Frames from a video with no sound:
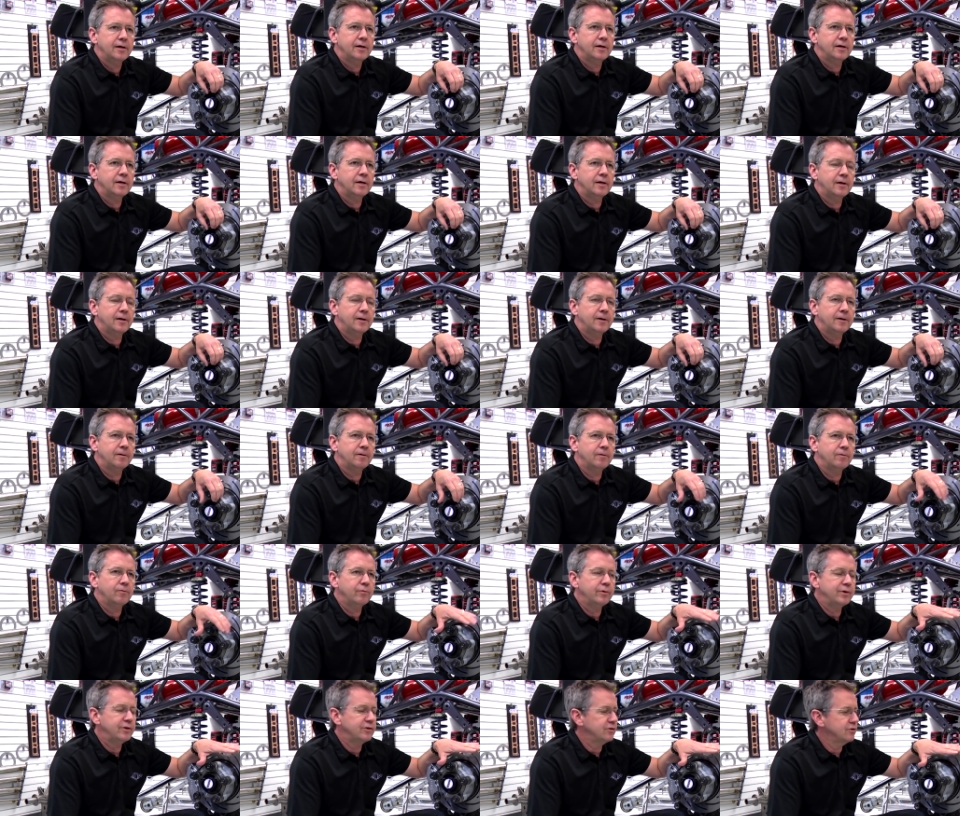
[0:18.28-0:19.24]
Uh,
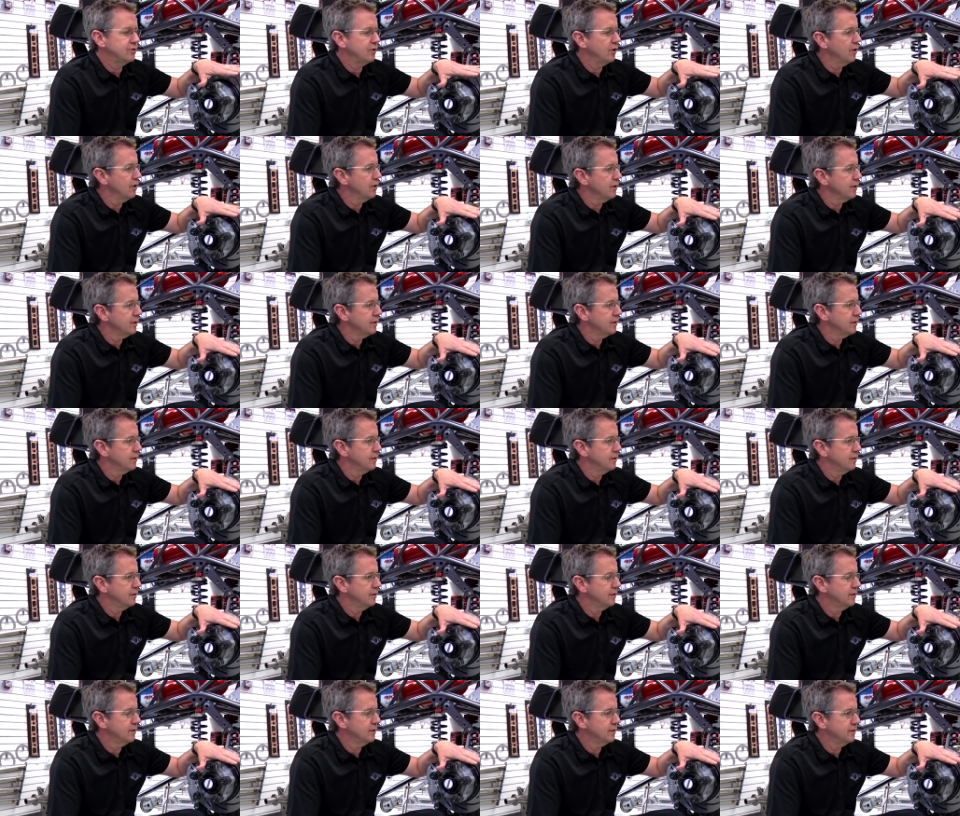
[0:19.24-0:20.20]
we started
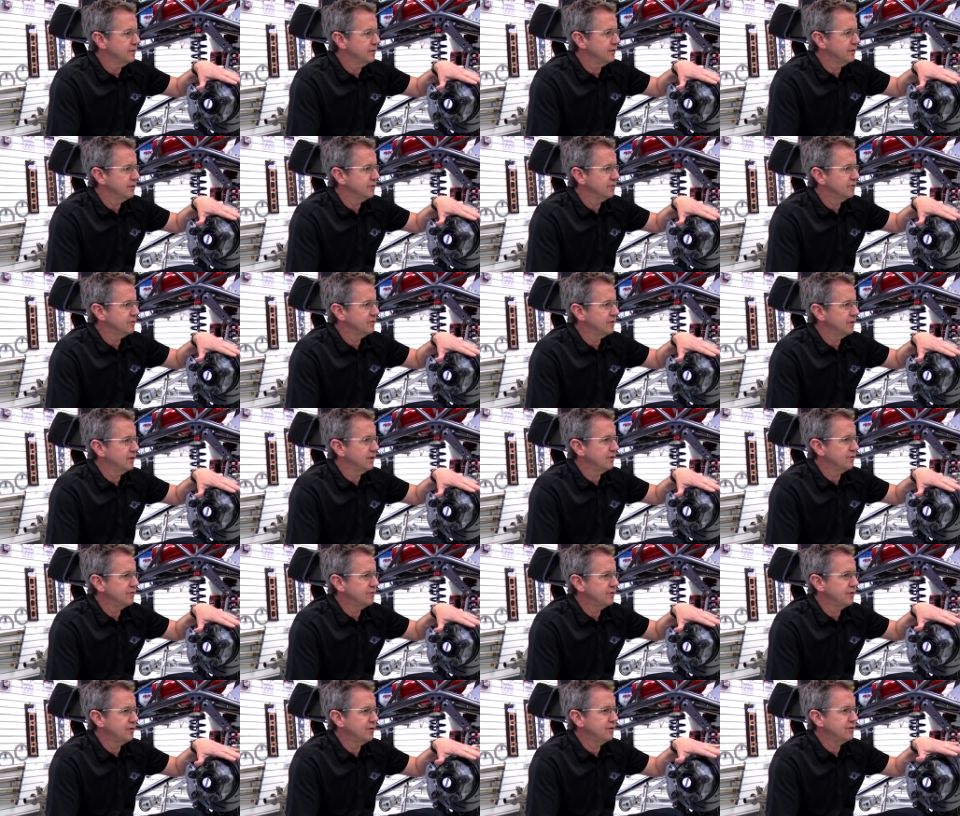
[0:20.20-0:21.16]
this uh,
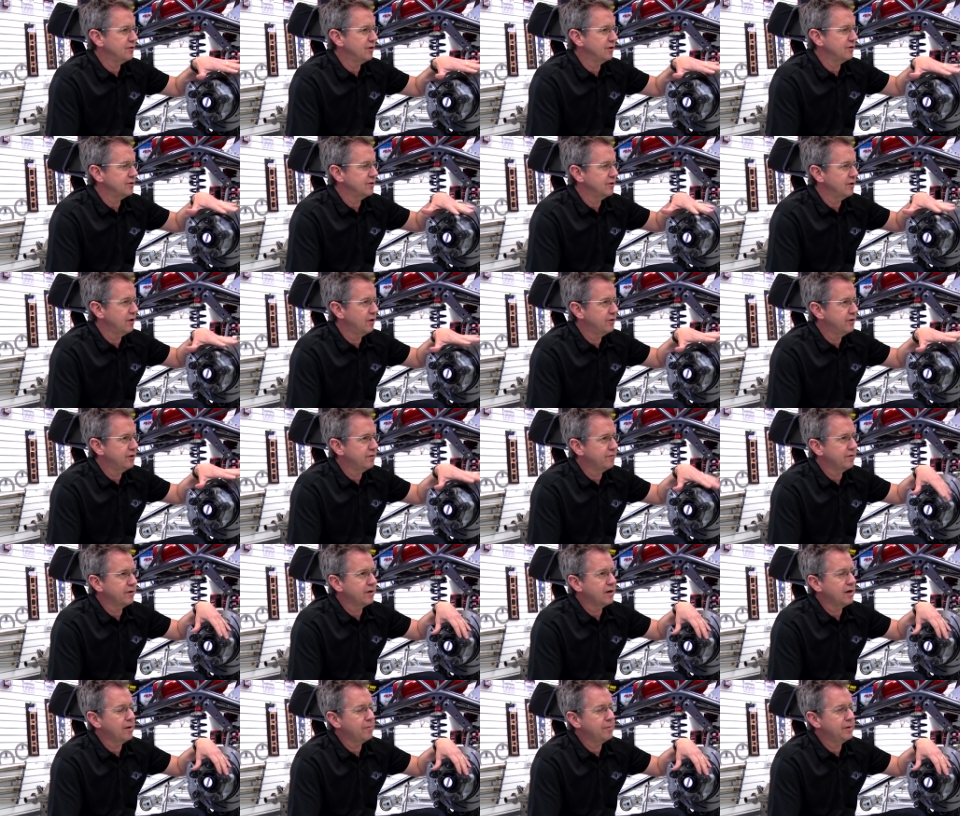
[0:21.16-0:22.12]
series on, on
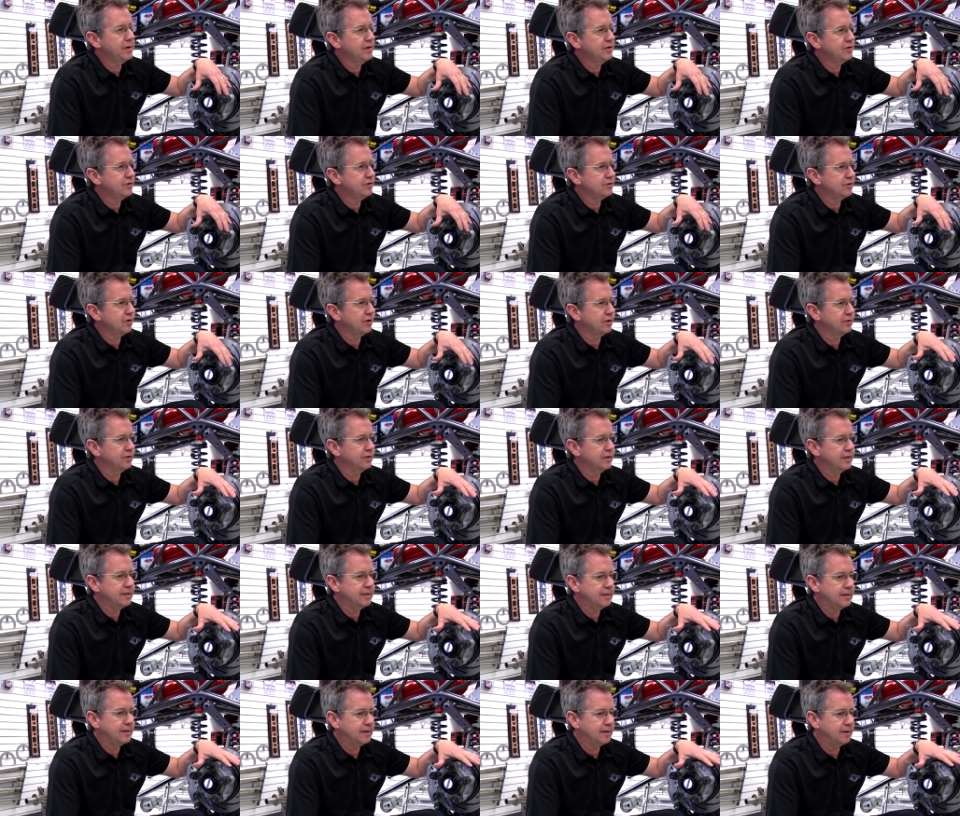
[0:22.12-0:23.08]
different combinations on
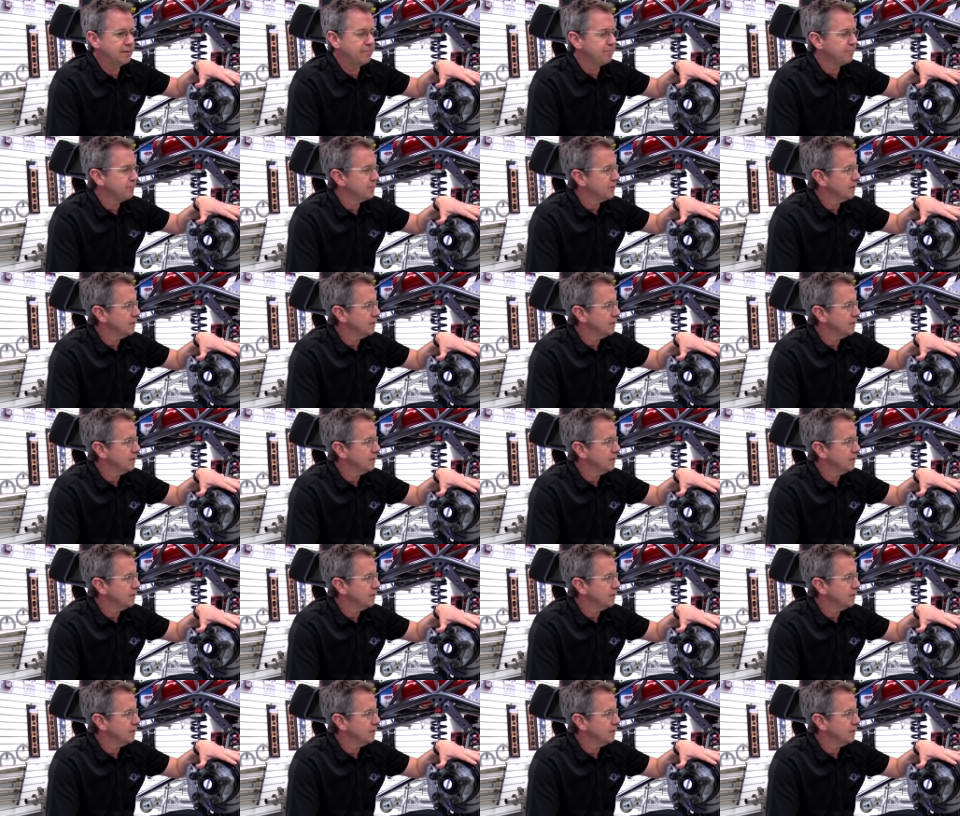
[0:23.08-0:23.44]
the,